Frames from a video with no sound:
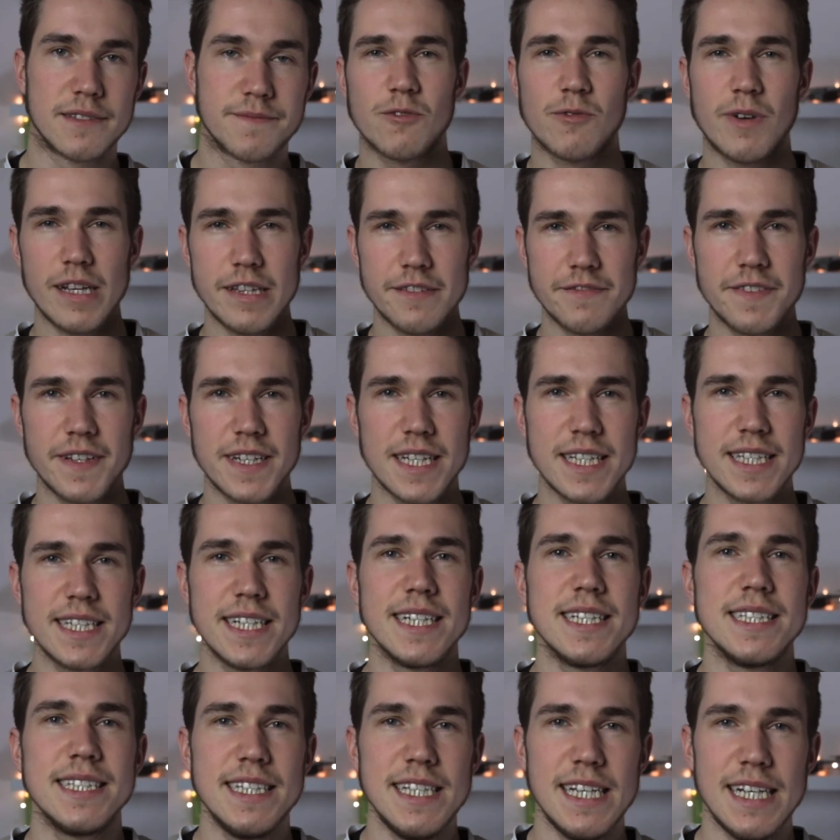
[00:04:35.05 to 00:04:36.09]
The one thing
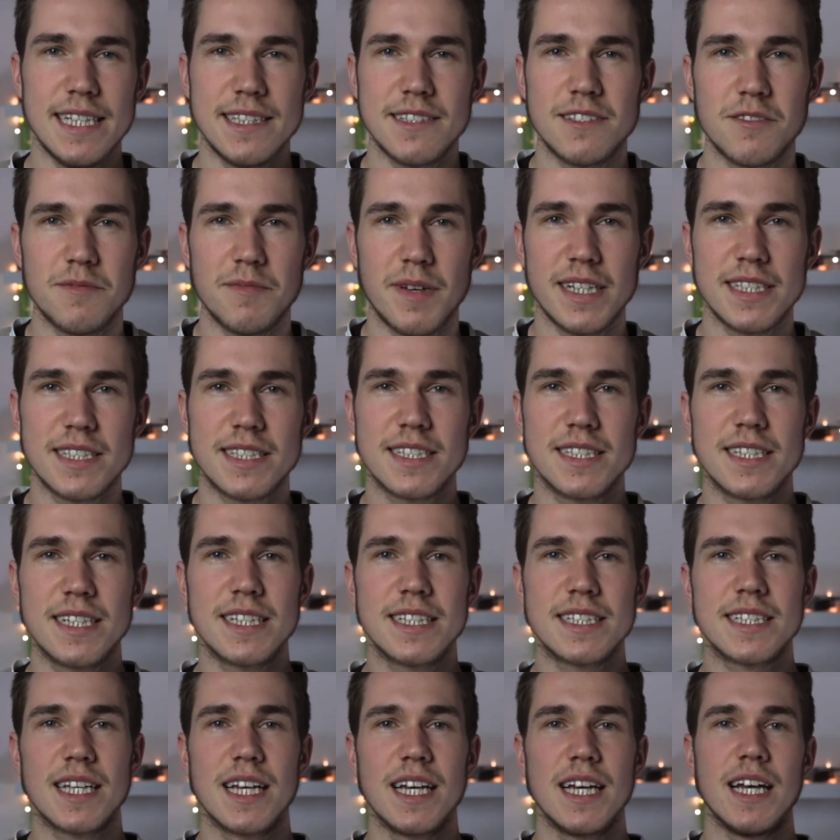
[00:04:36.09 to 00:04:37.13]
here in the end to mention
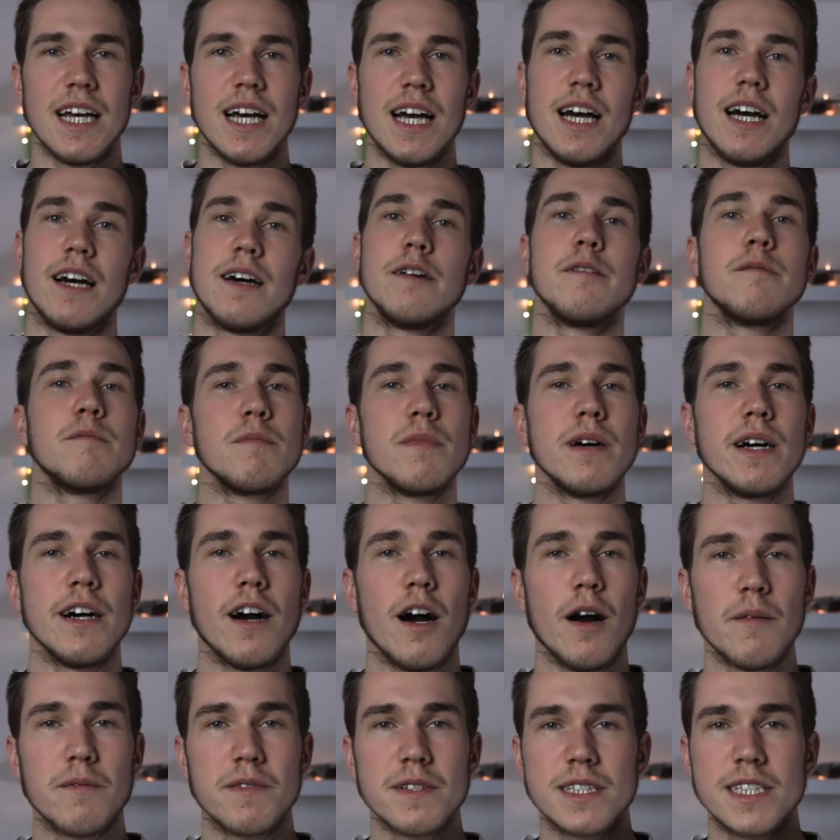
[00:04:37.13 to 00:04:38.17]
is
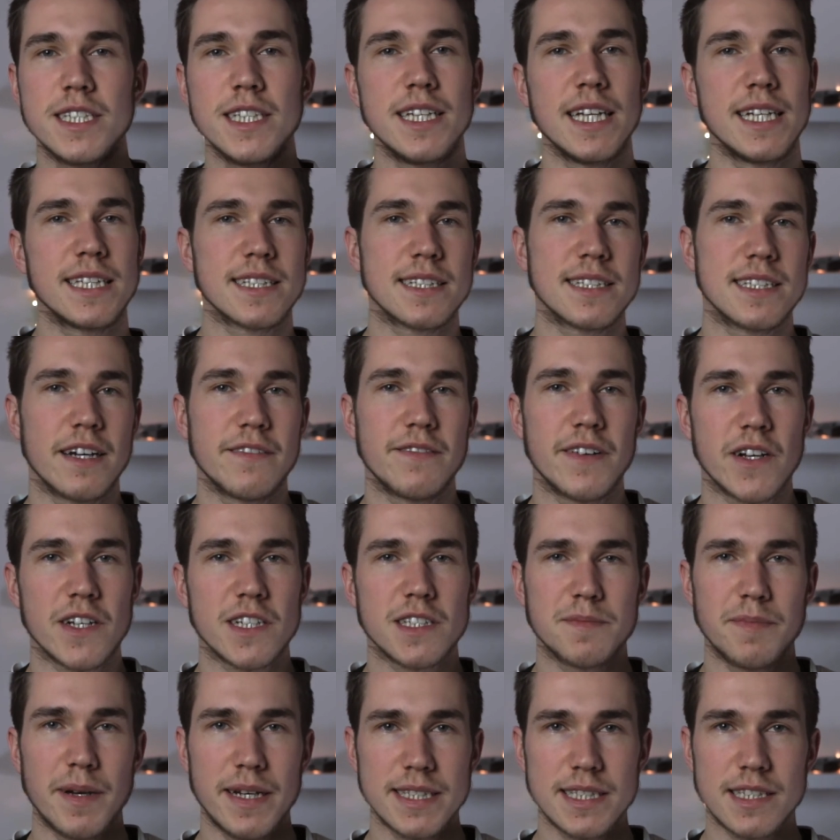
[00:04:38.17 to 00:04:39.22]
obviously lenses are very
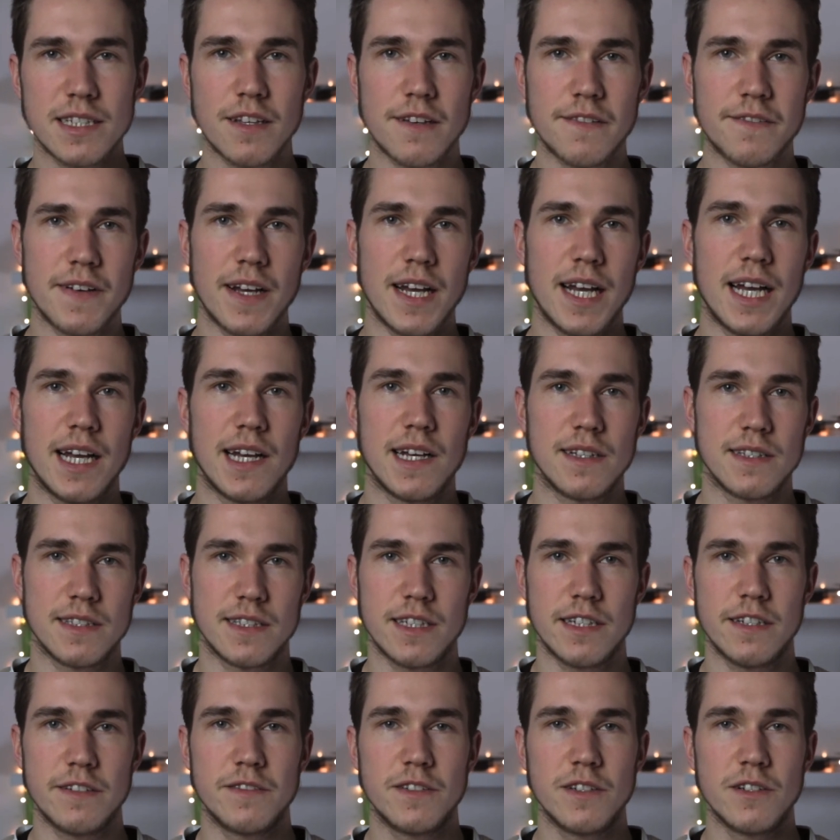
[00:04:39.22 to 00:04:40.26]
expensive,
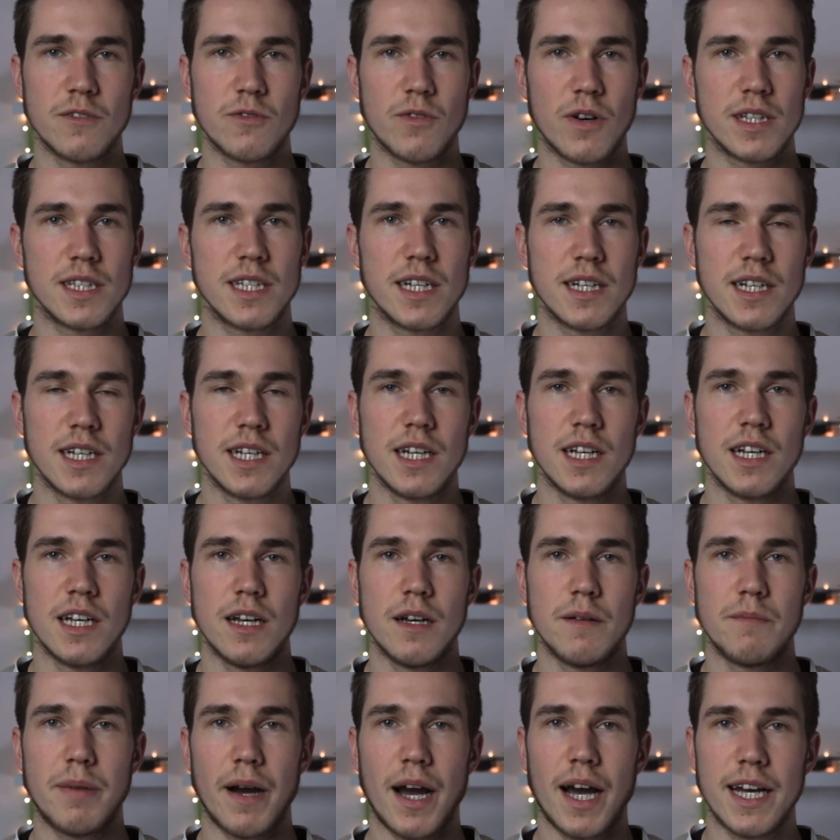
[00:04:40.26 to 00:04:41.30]
and if you want to
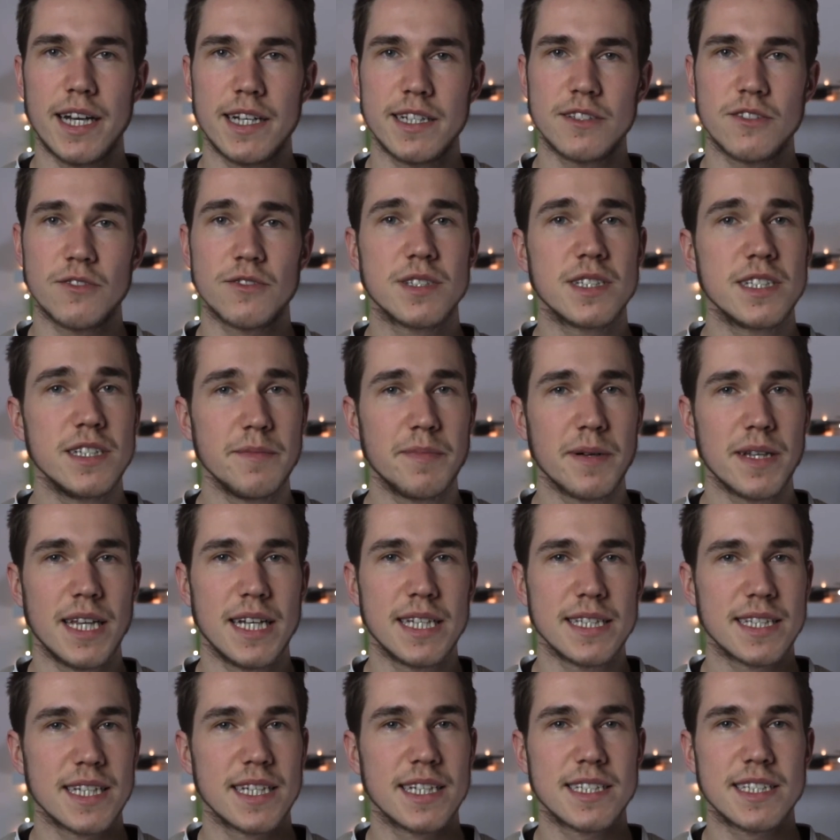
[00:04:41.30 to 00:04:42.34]
buy those cheaper
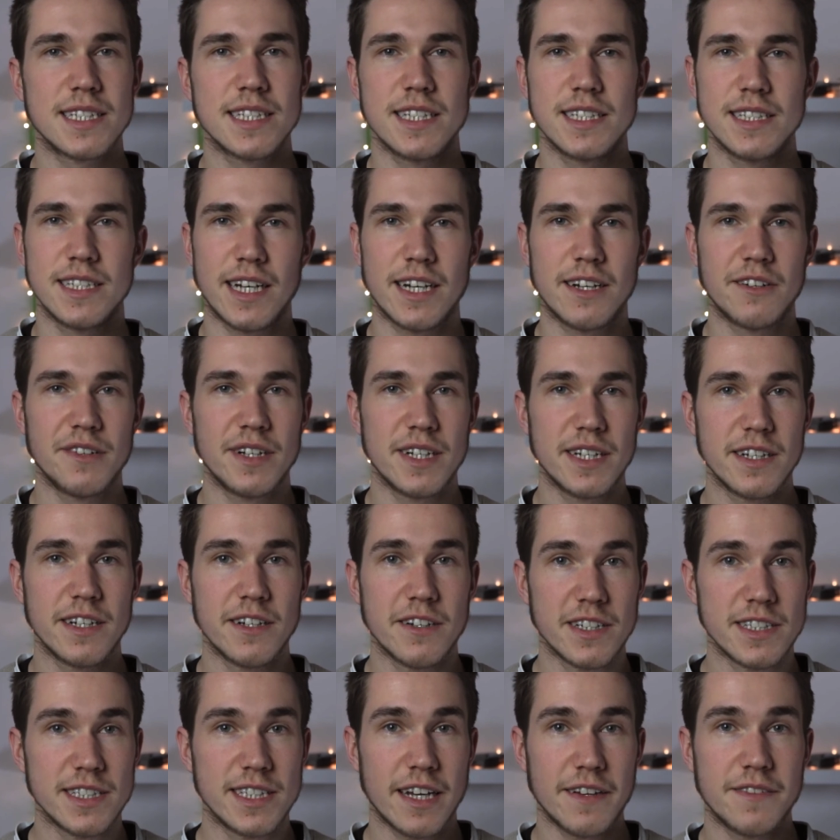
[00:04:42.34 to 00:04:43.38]
lenses, they're
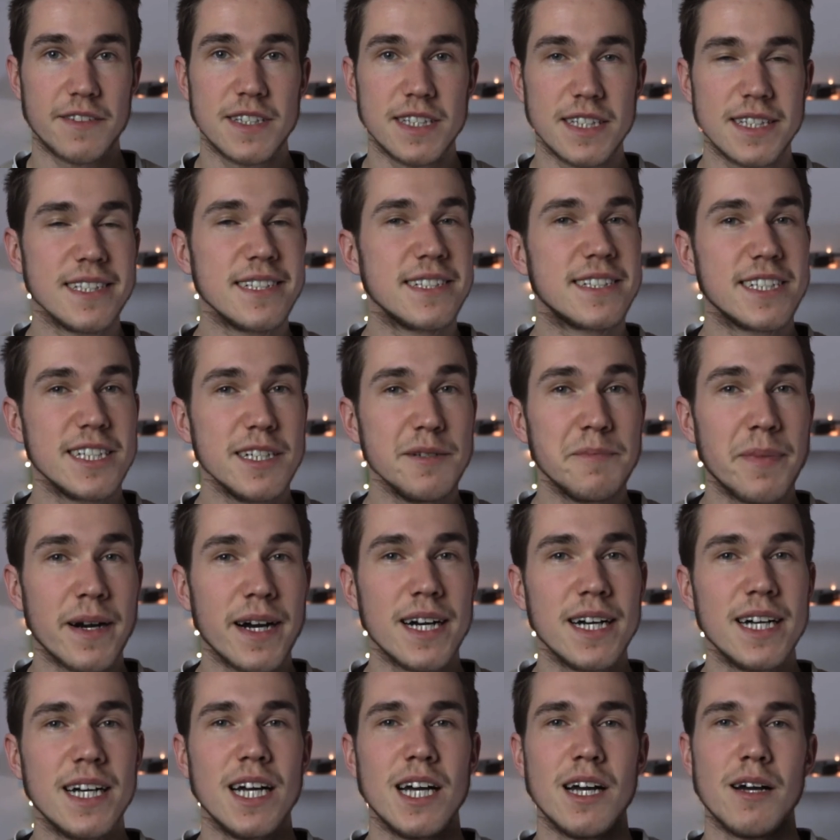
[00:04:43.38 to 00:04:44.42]
definitely
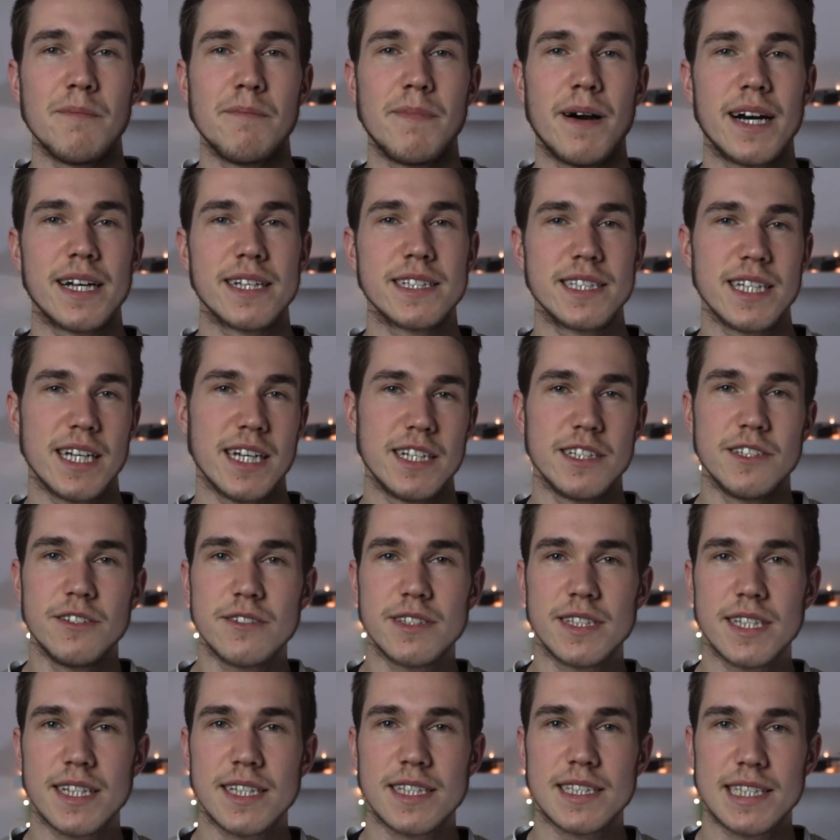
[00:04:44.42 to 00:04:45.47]
cheaper, but
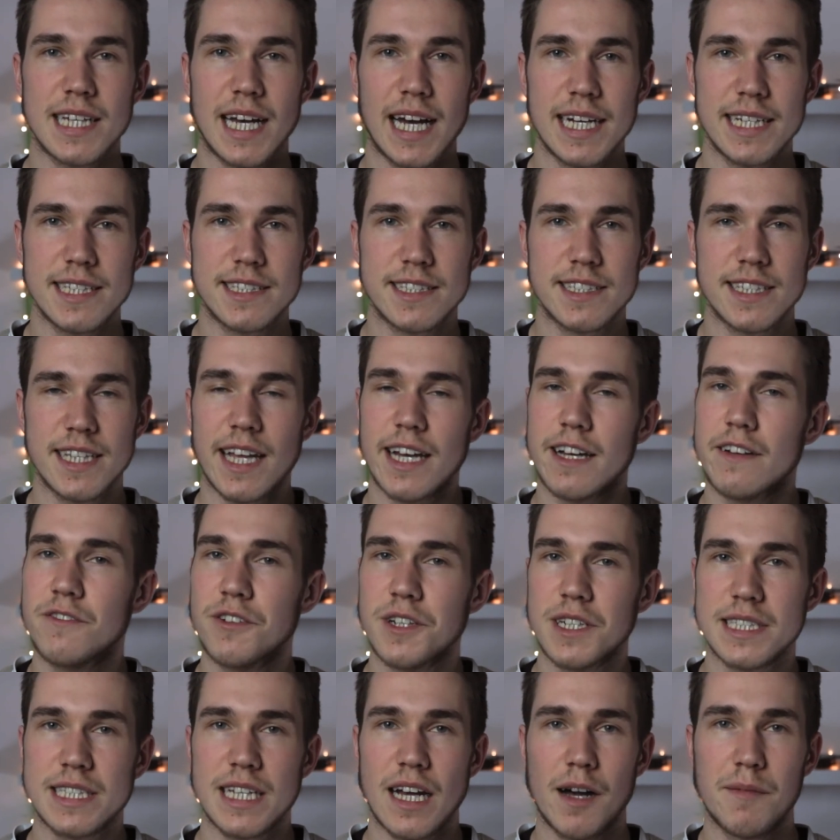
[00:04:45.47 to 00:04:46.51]
using sites like,
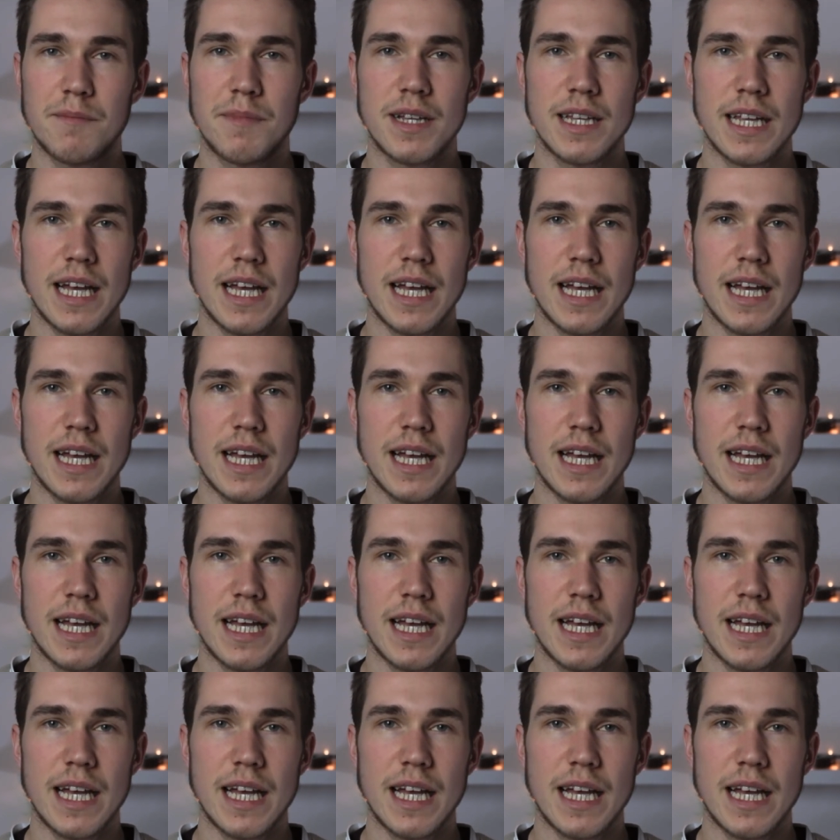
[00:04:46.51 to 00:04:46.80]
for example,